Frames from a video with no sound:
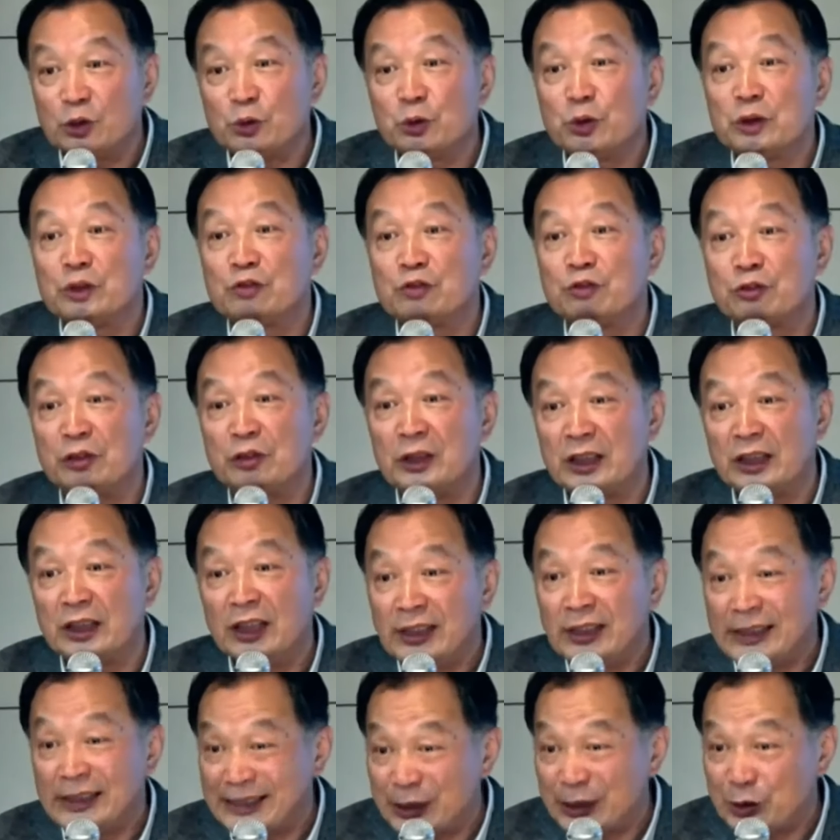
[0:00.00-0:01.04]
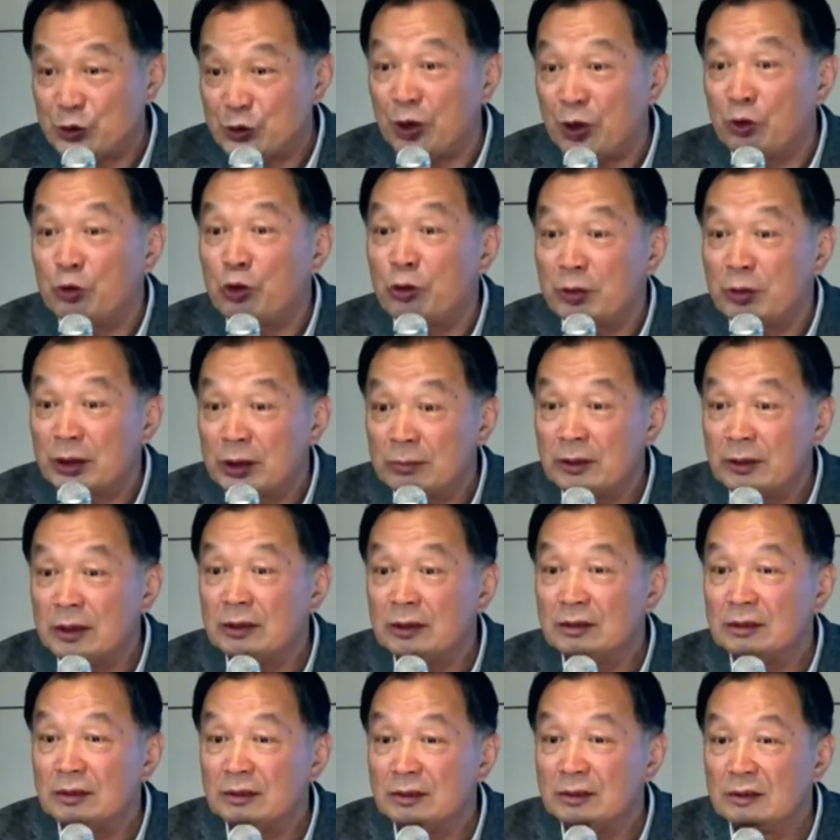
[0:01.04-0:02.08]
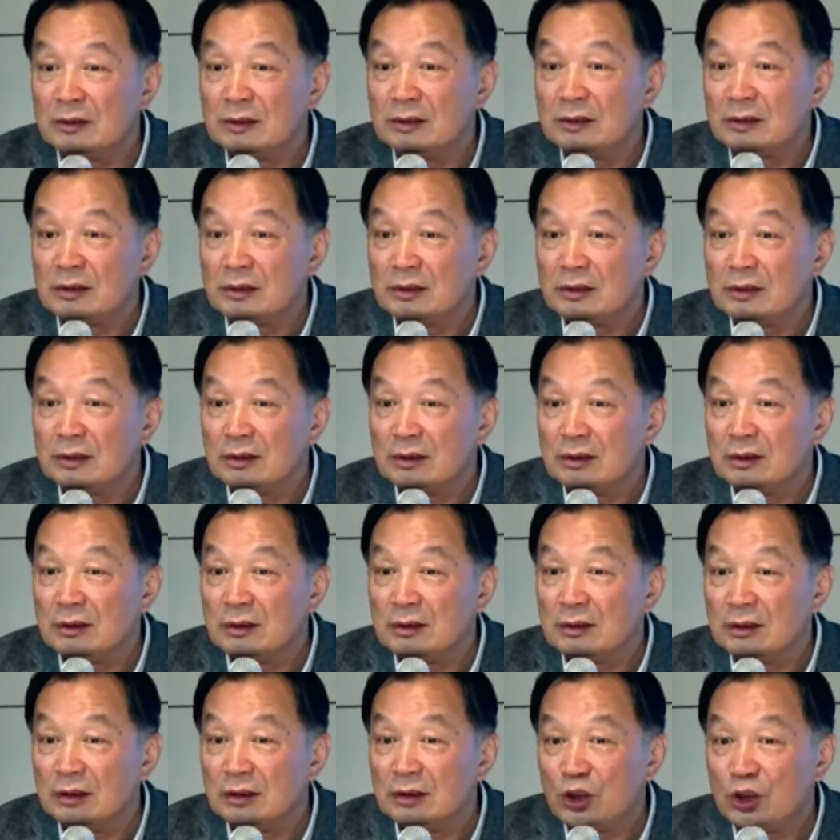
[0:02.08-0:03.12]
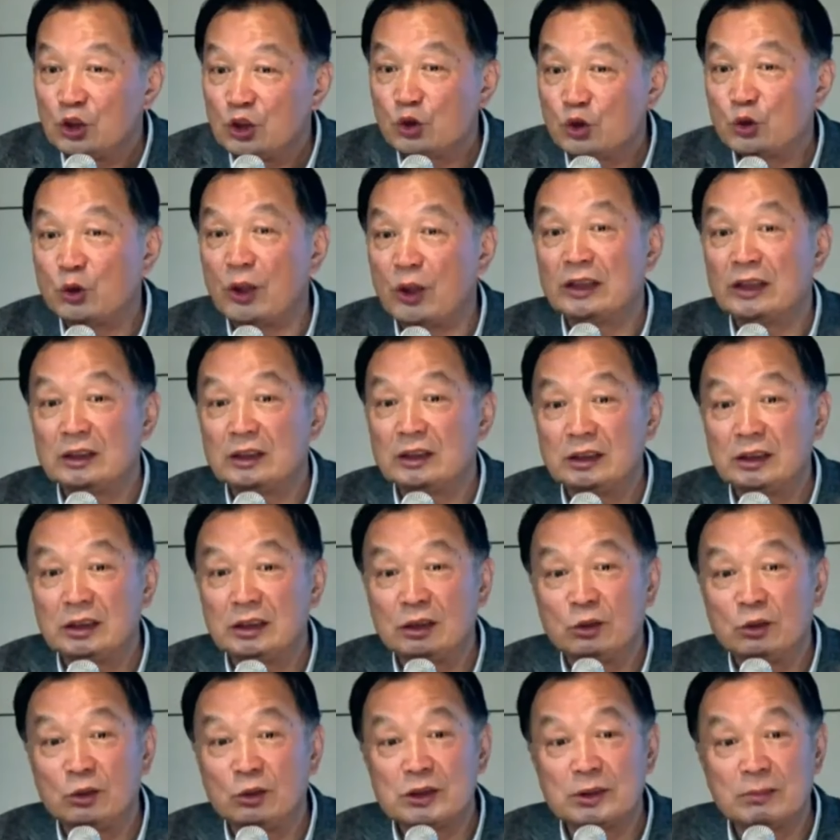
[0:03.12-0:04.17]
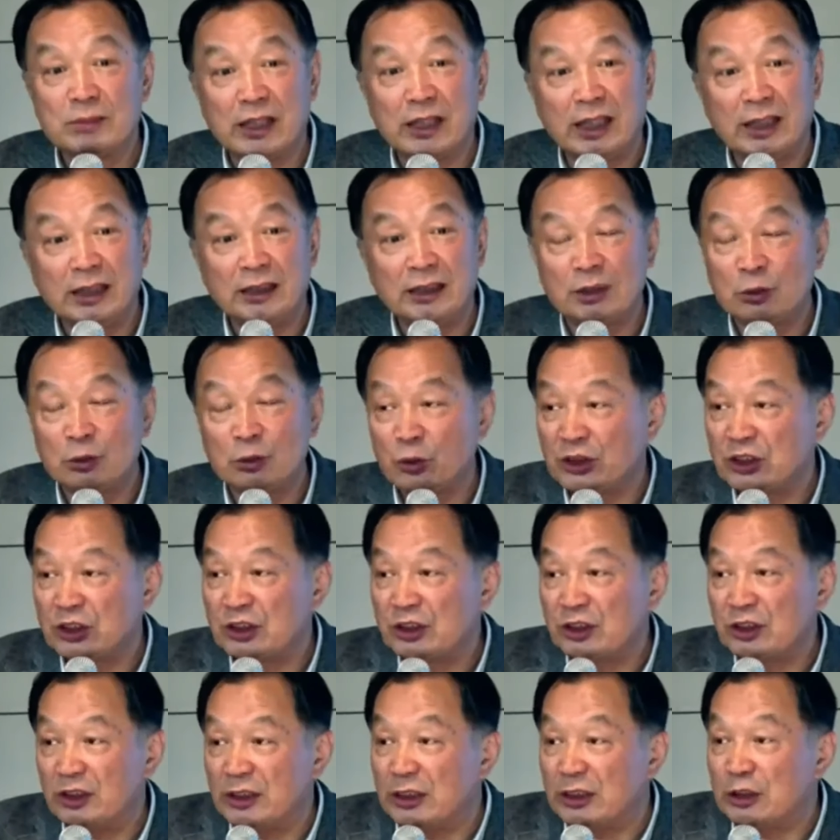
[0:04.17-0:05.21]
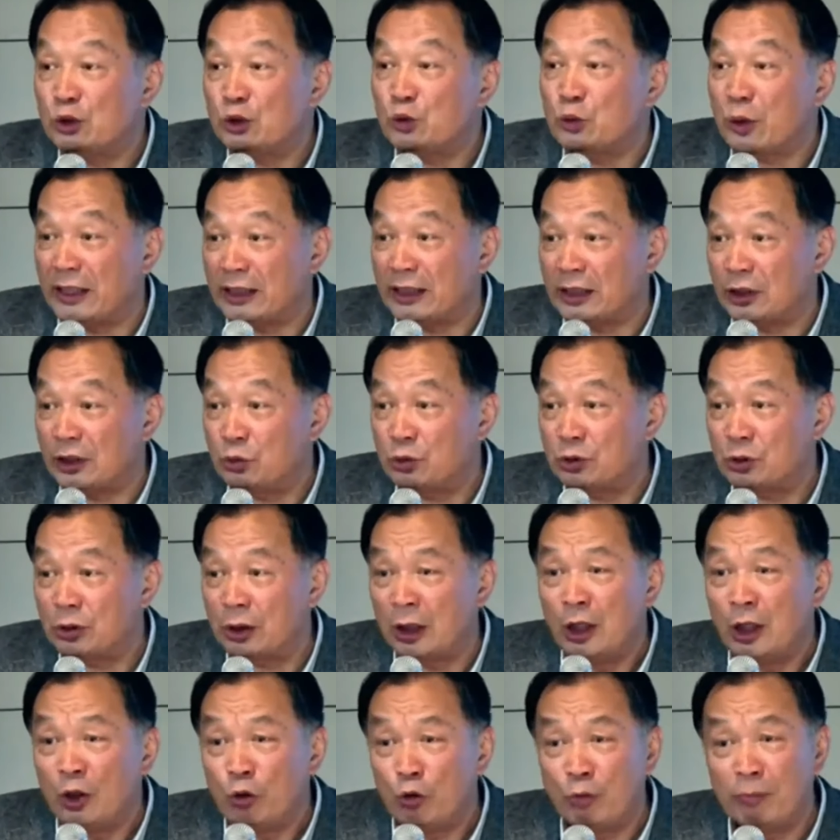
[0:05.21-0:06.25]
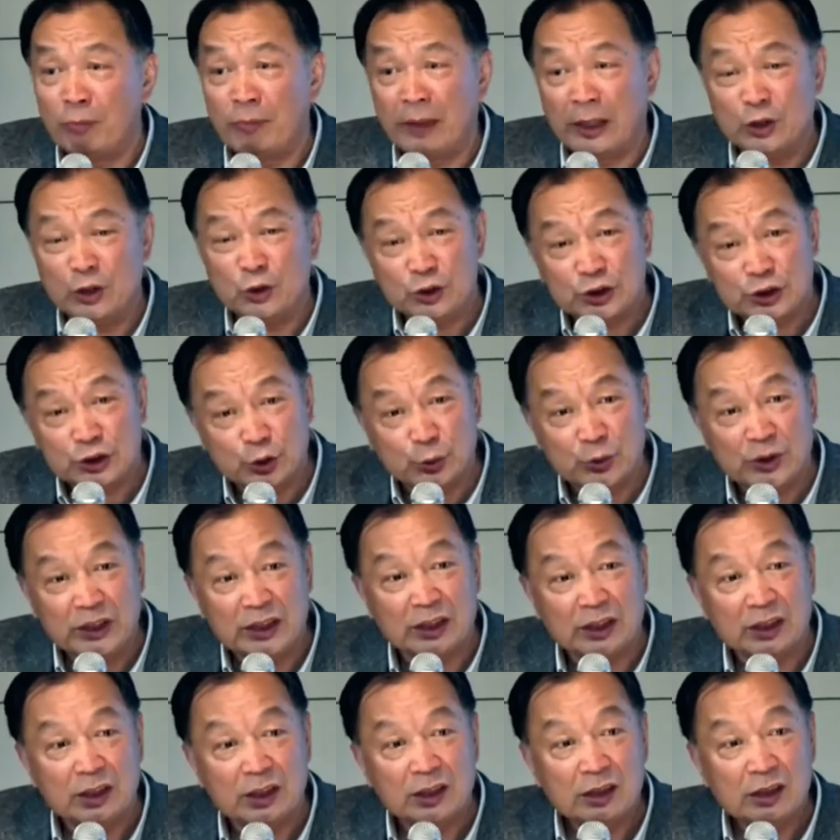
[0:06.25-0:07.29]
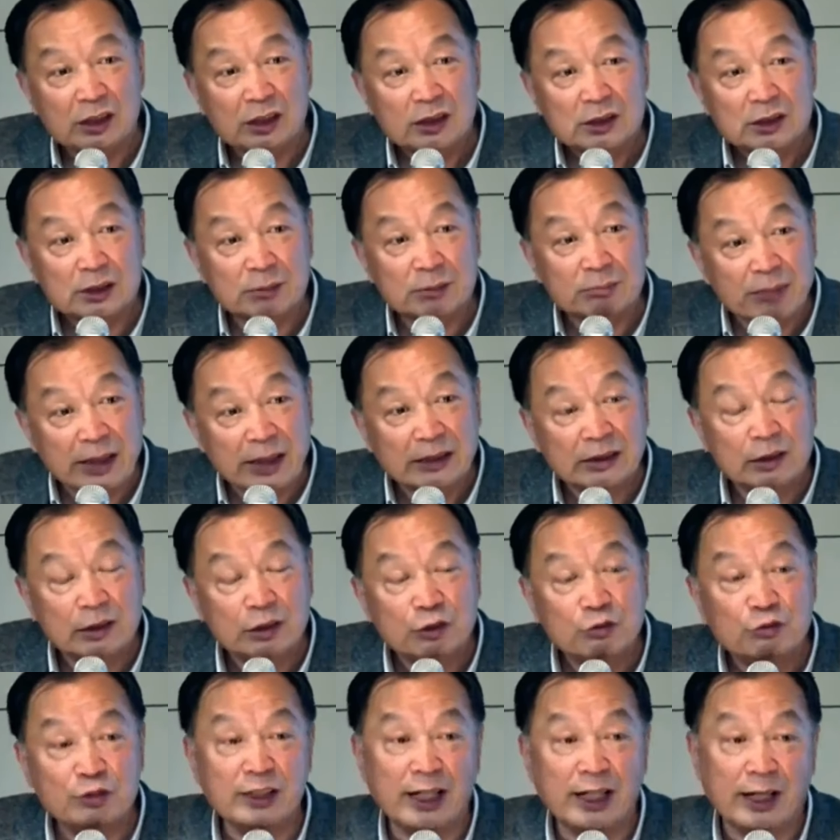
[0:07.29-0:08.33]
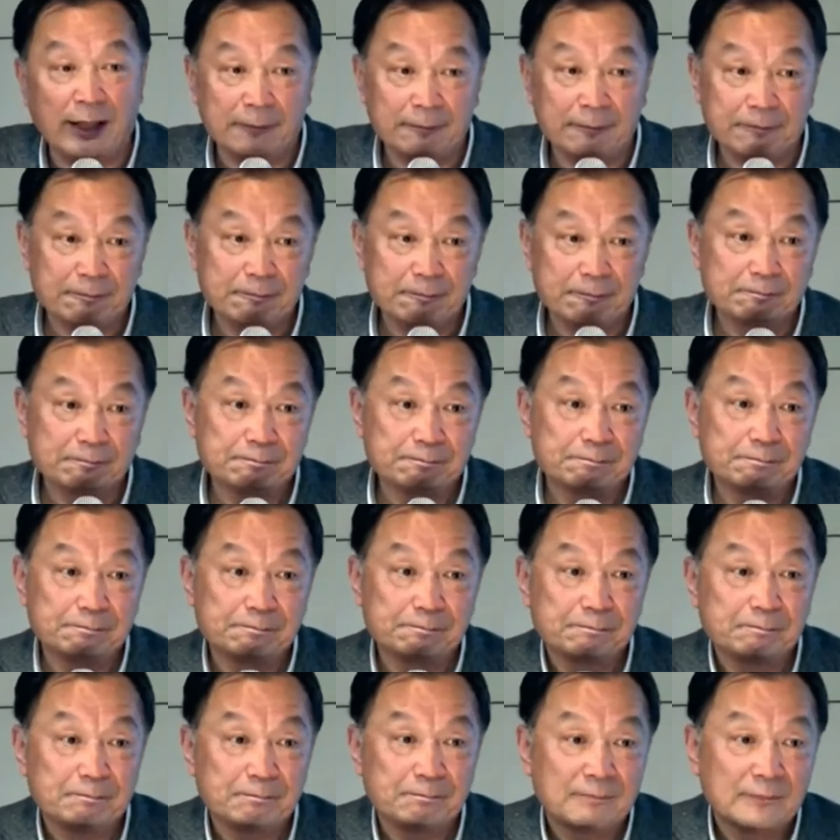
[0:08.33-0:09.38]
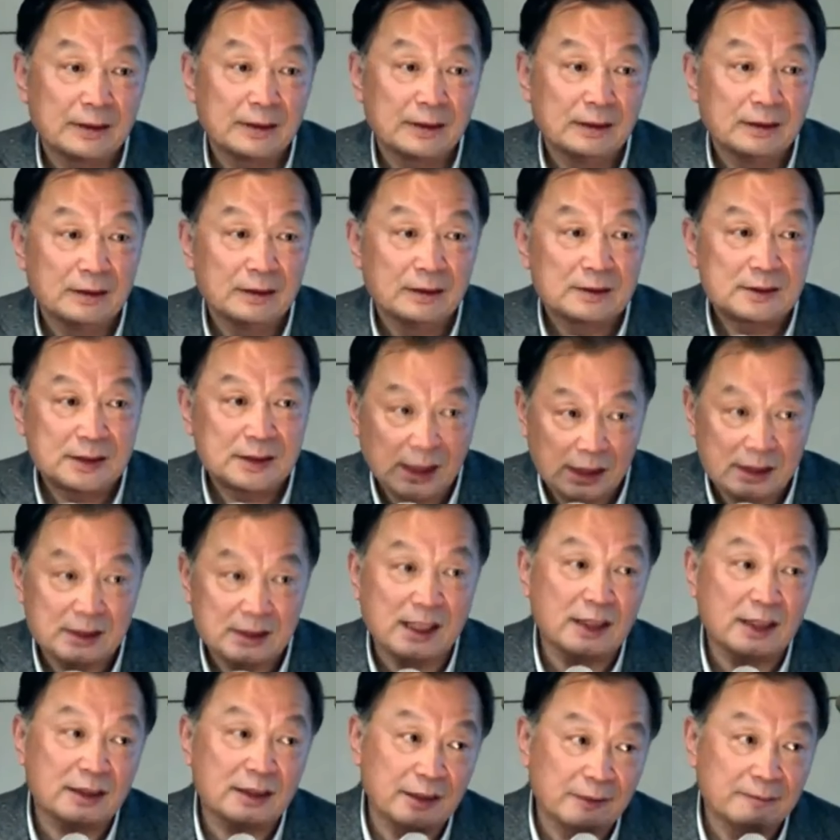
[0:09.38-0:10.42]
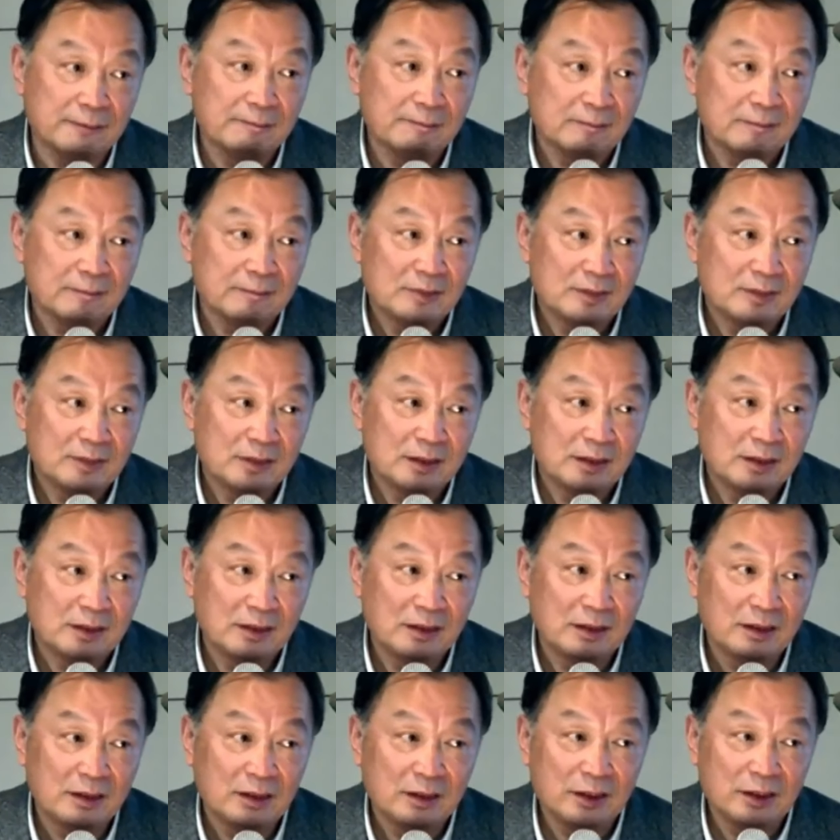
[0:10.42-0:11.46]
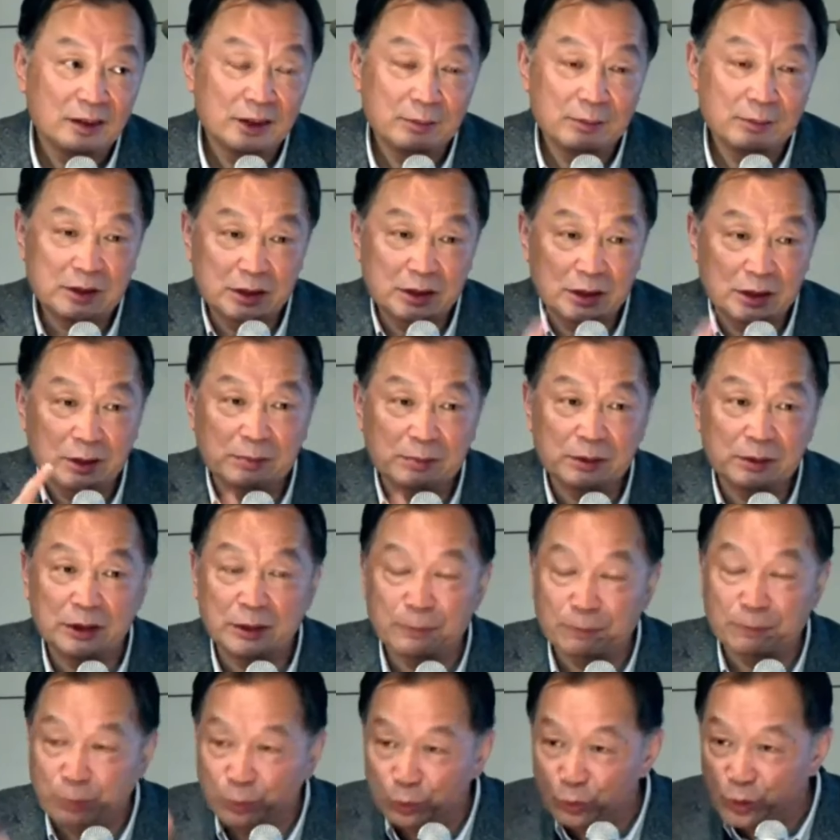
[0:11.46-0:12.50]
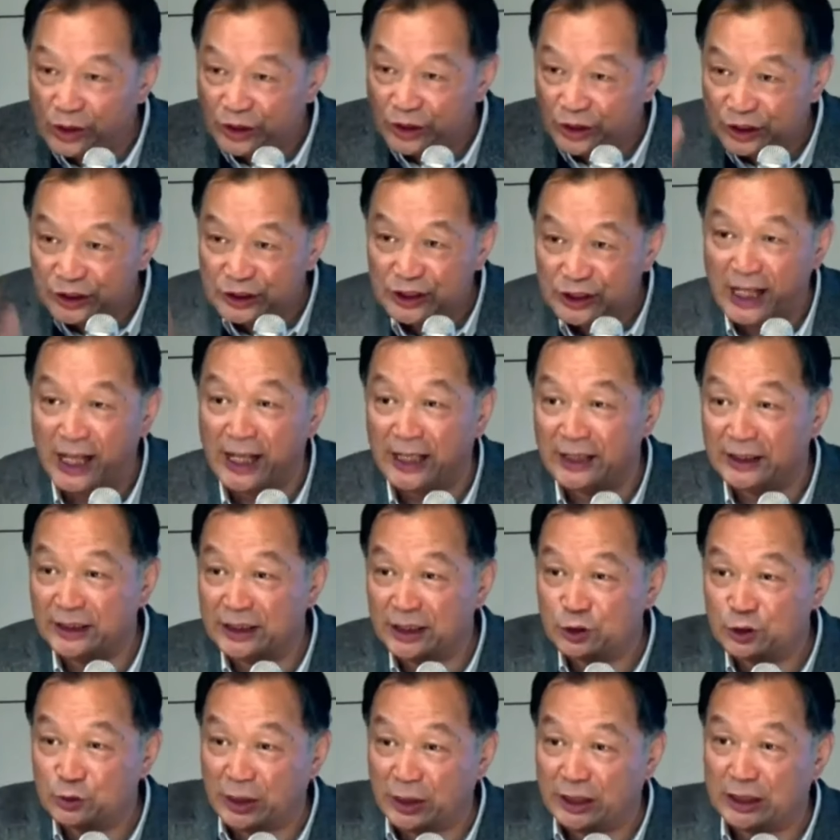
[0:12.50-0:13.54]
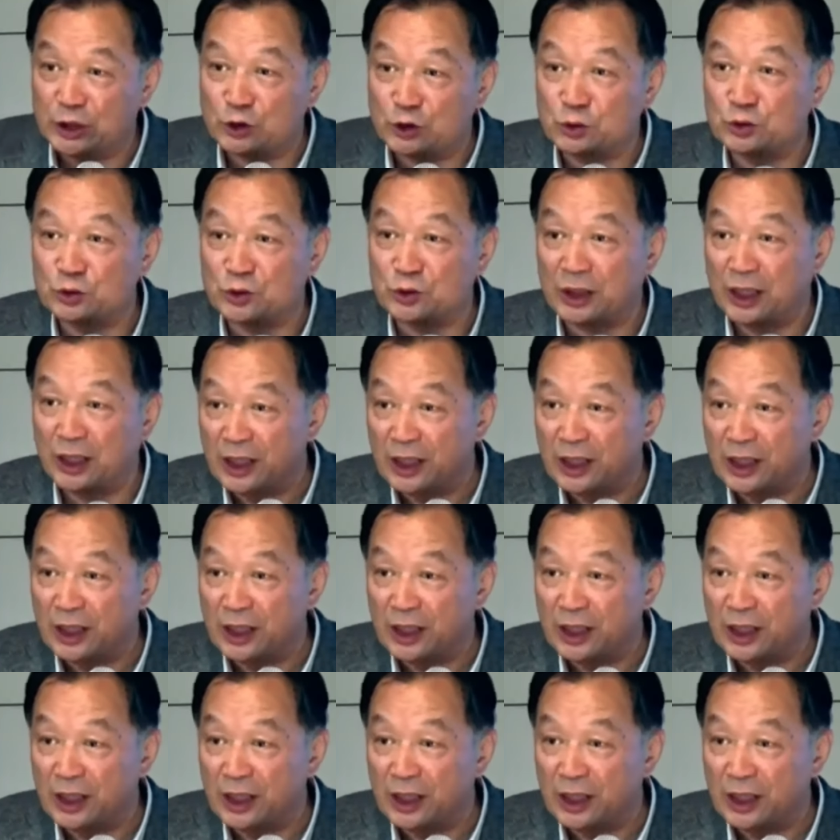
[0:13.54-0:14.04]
they can achieve and maintain that level of standard of living plus benefit because they are low population density countries. They have less mouth to feed. In addition, they have many natural resources